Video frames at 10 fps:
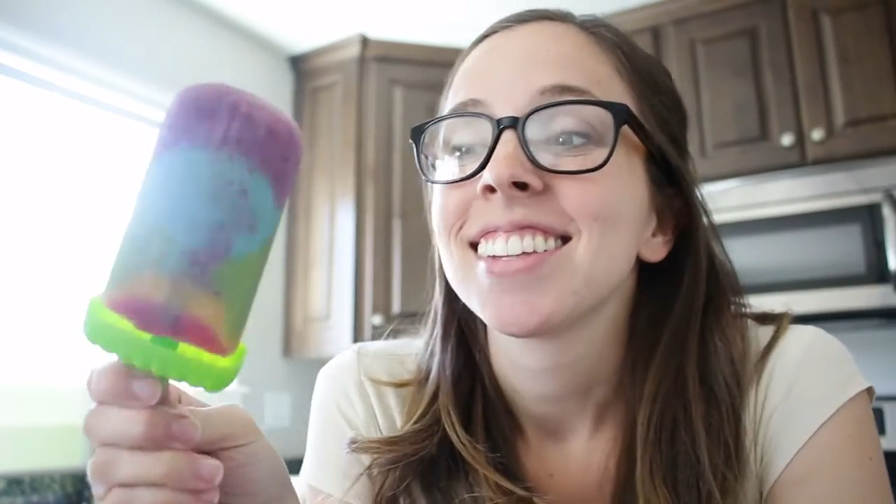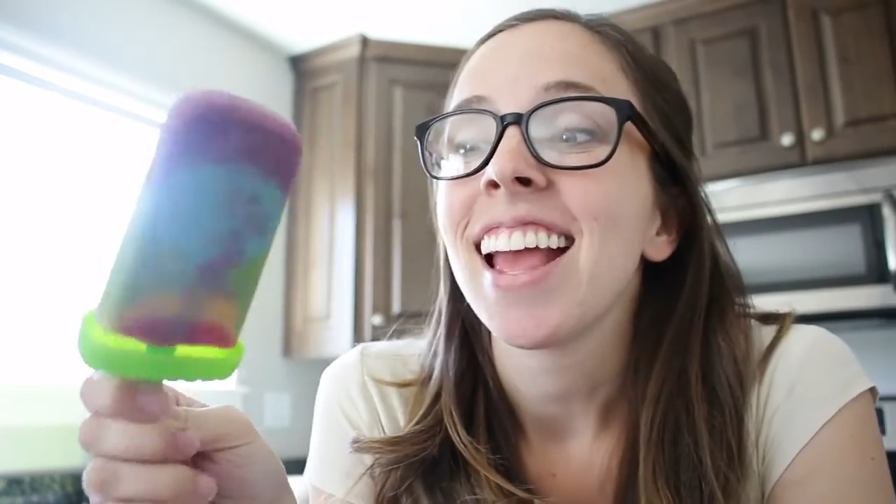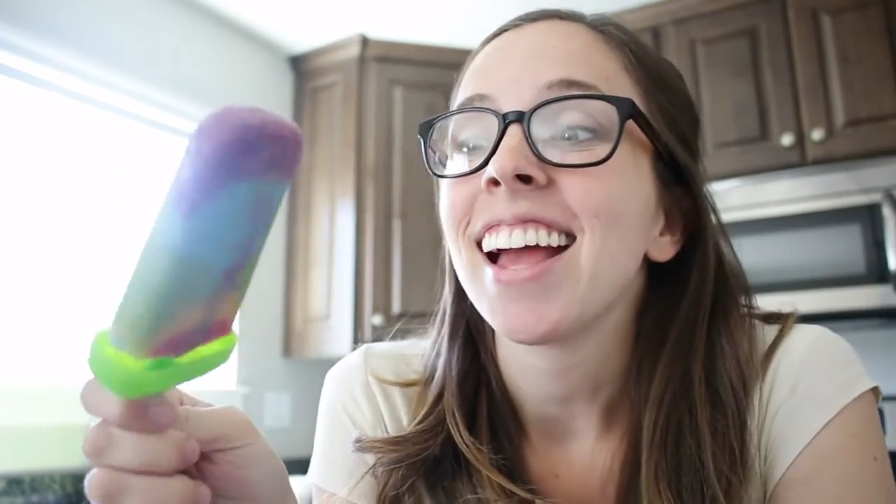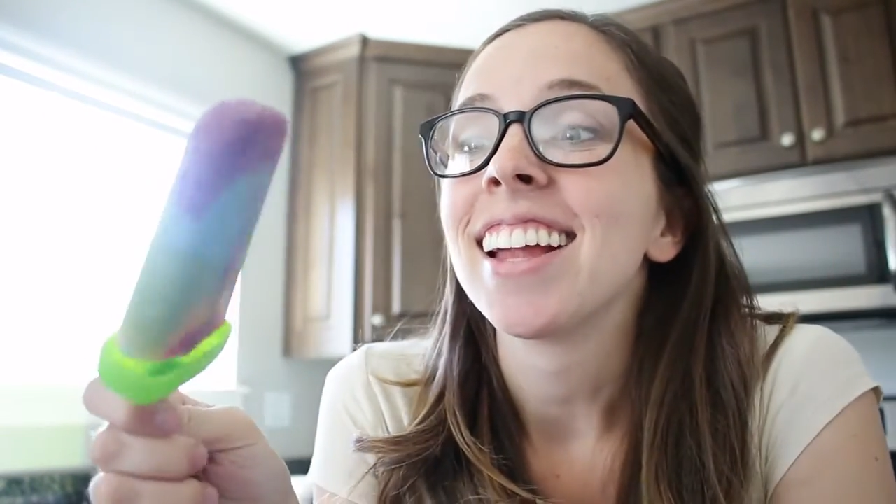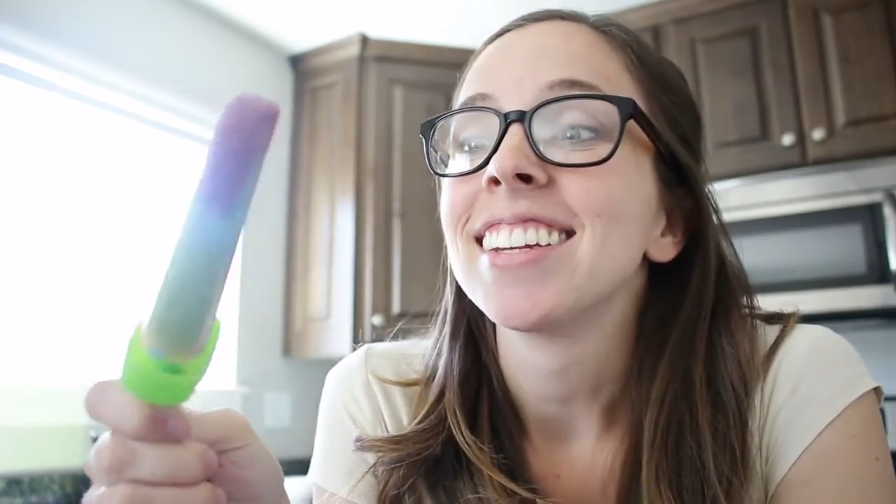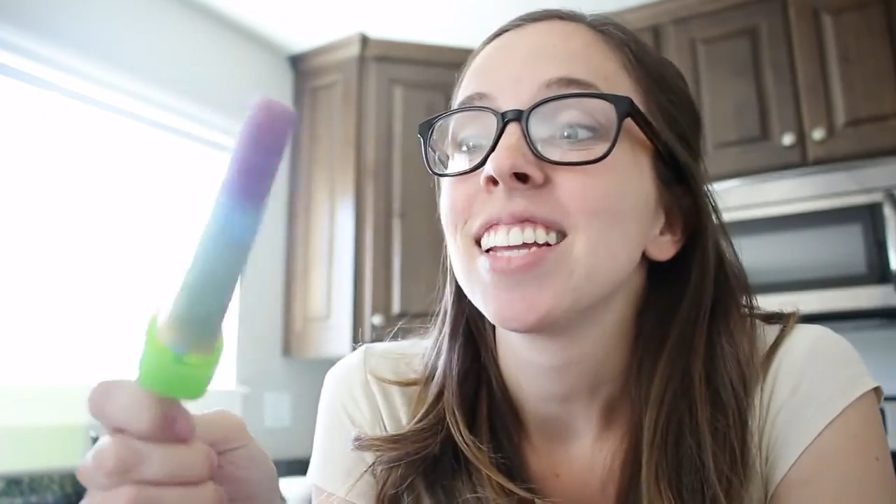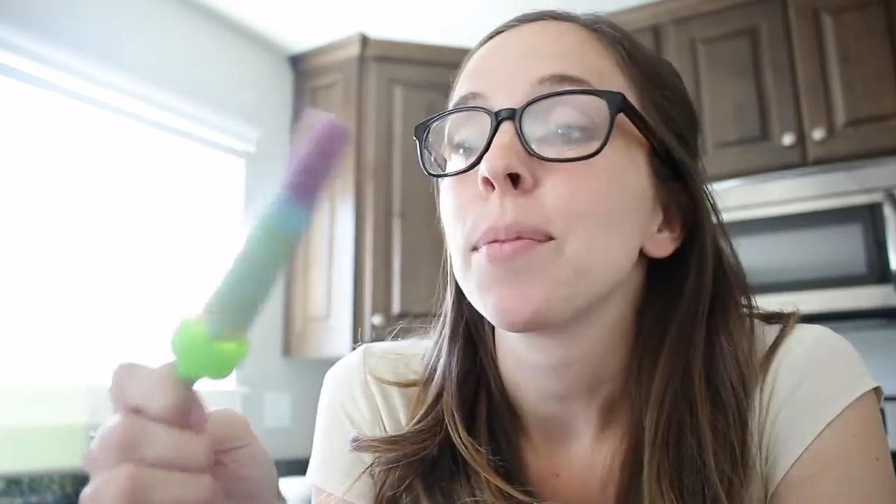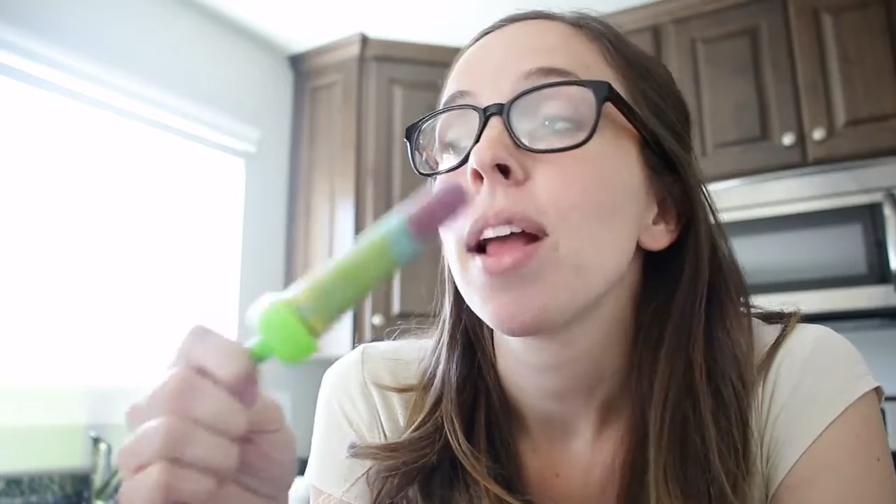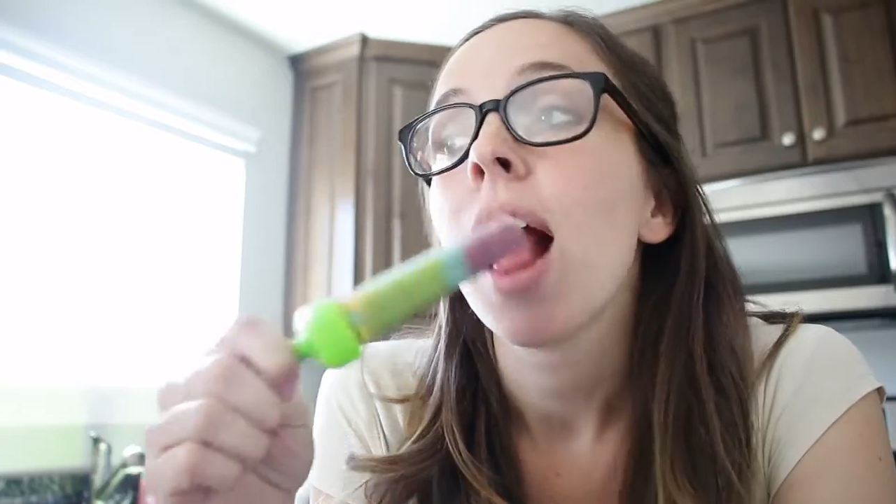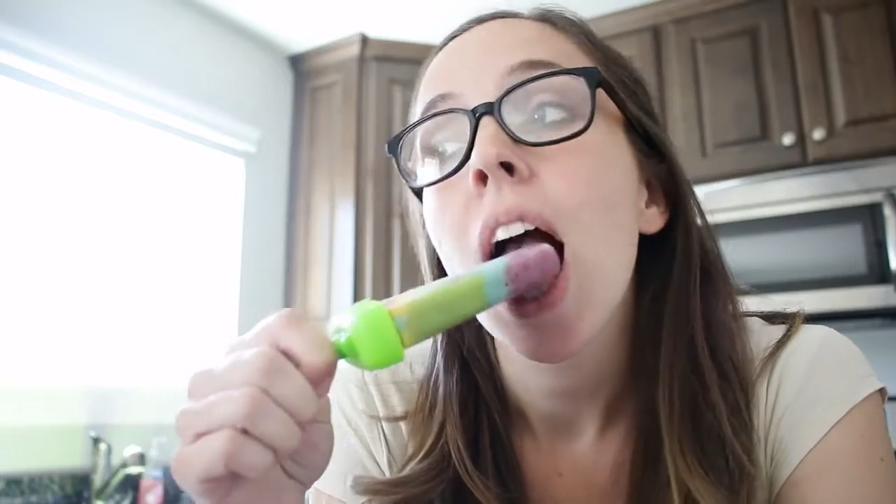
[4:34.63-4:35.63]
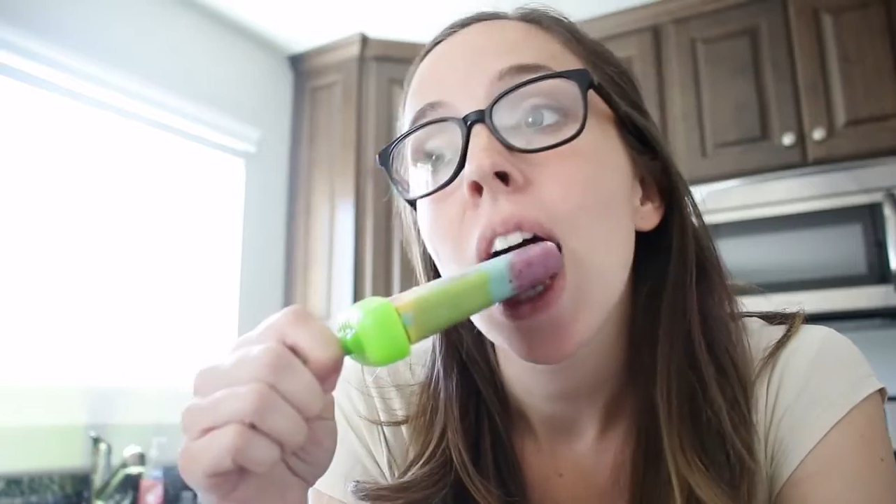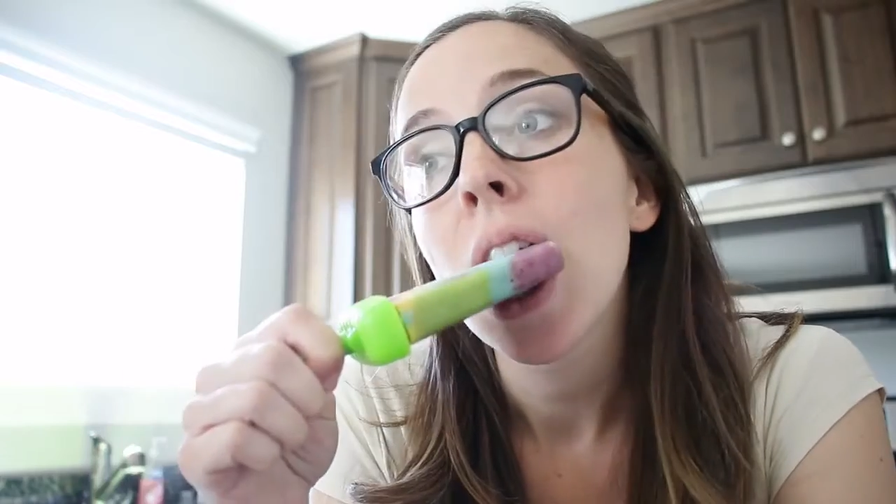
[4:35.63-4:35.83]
and yummy.